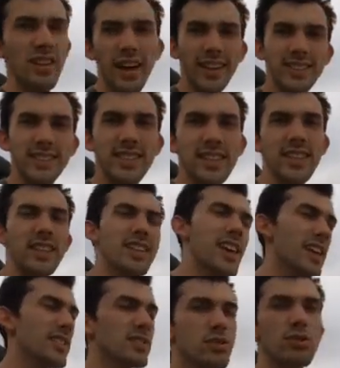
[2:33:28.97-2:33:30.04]
I could see that.
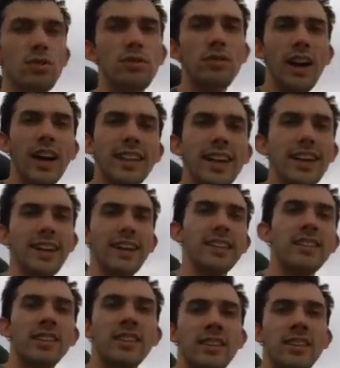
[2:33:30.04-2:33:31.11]
Yeah, that's cool. I like it.